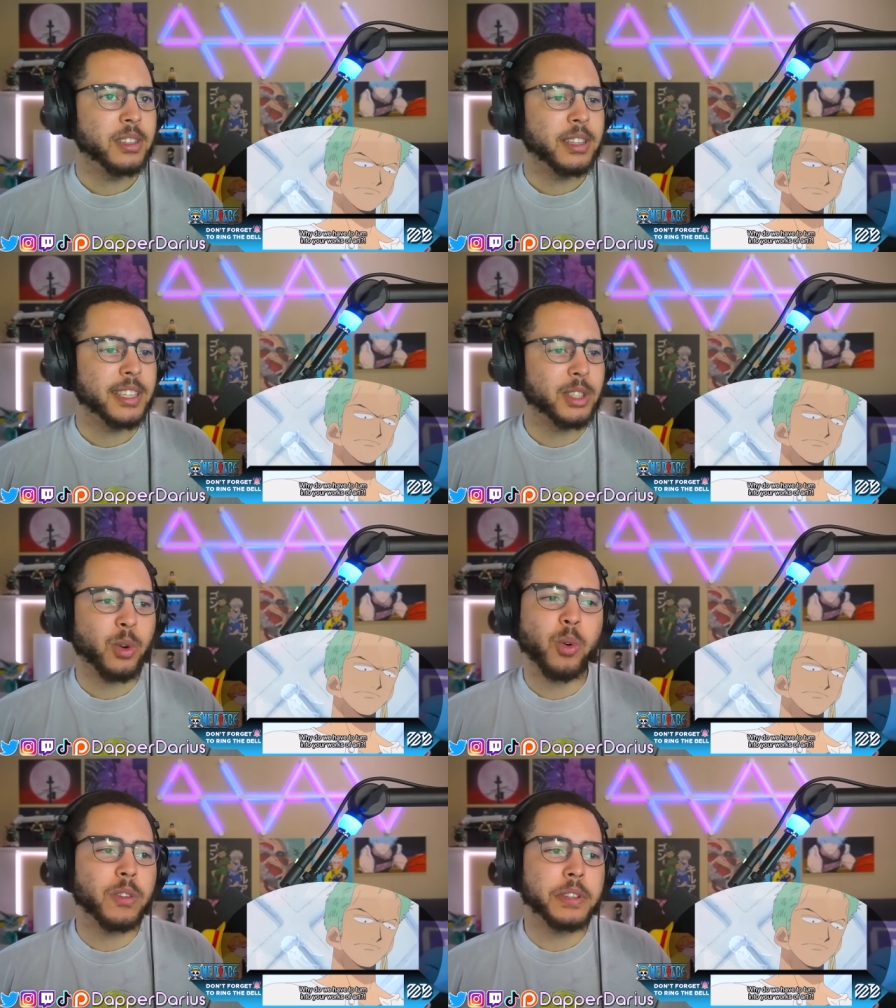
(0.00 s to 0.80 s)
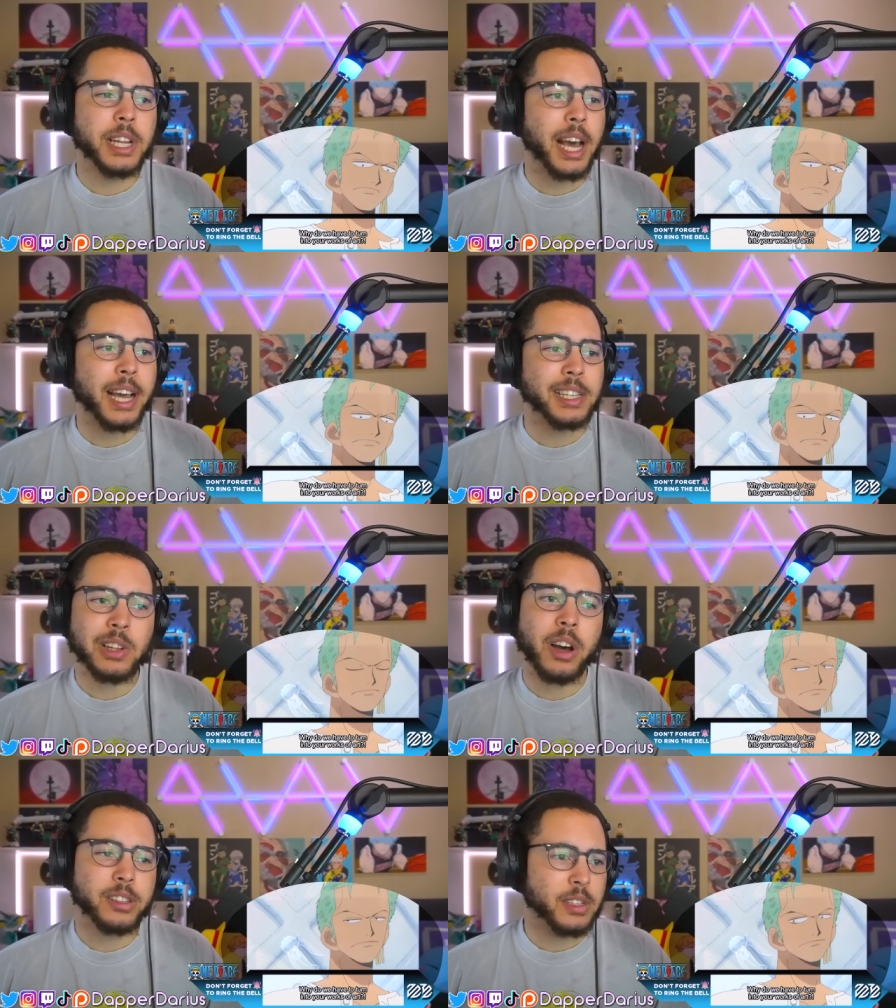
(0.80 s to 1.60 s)
He's cool if you die, as
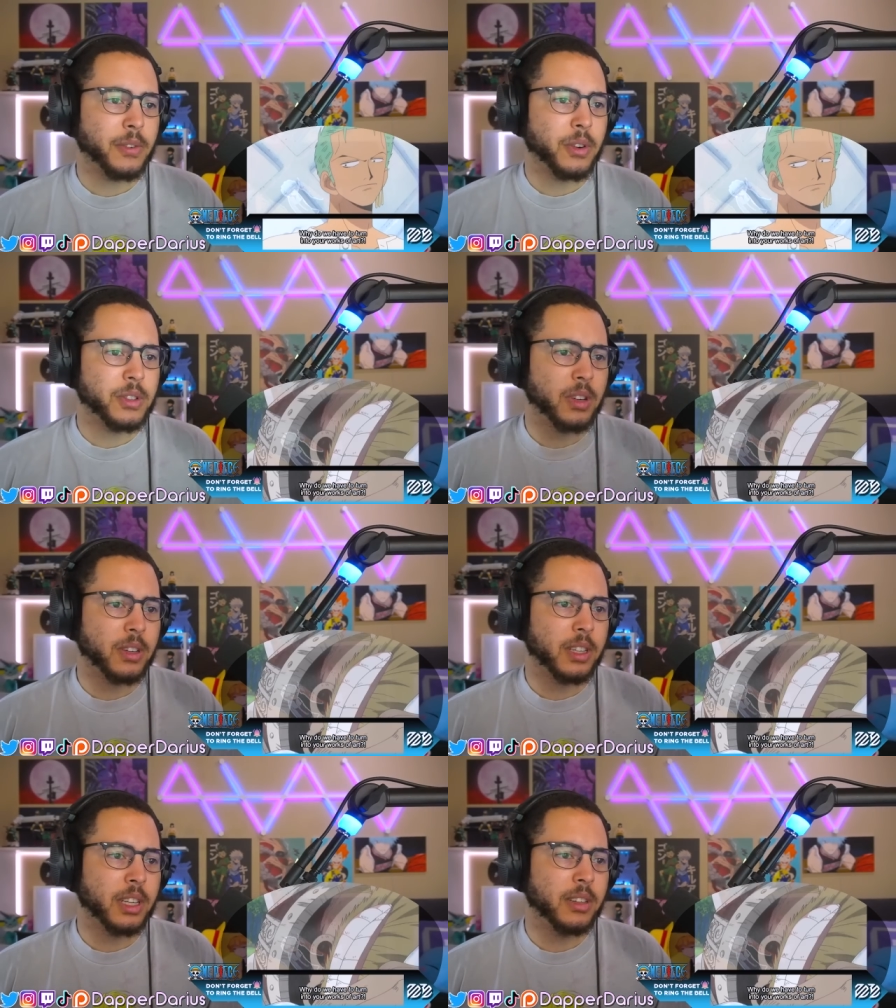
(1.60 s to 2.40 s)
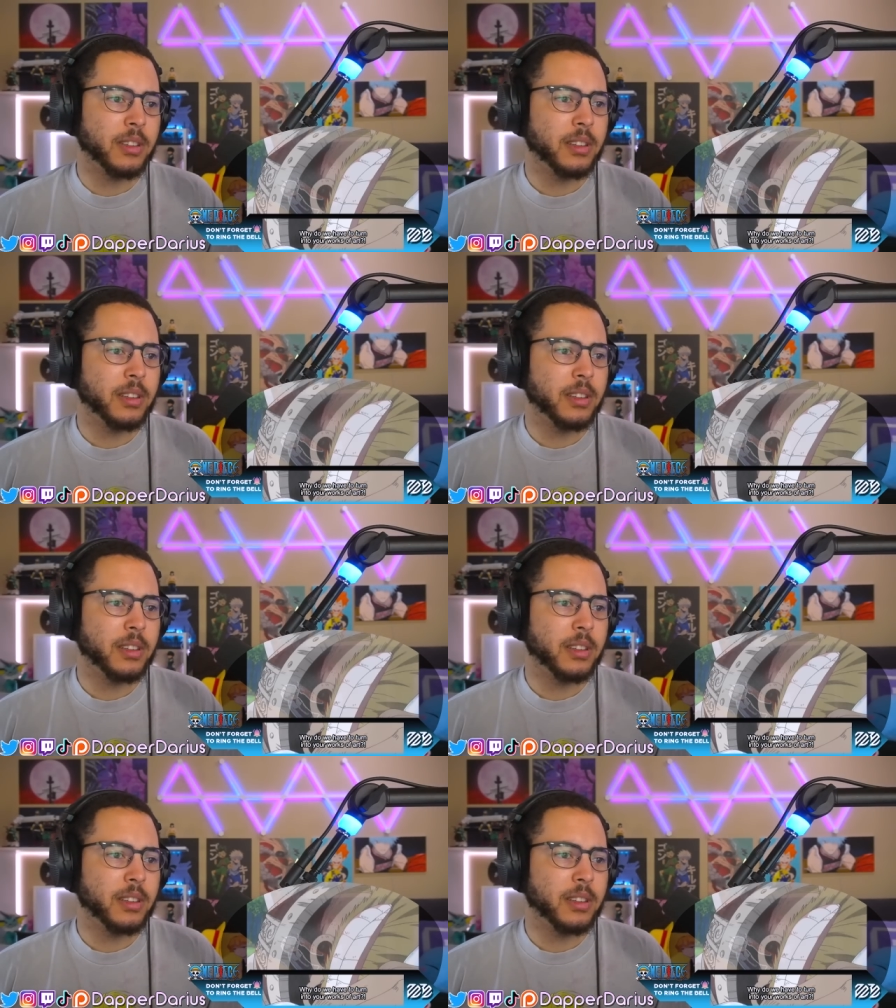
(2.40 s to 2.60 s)
long as it's for his art, you know.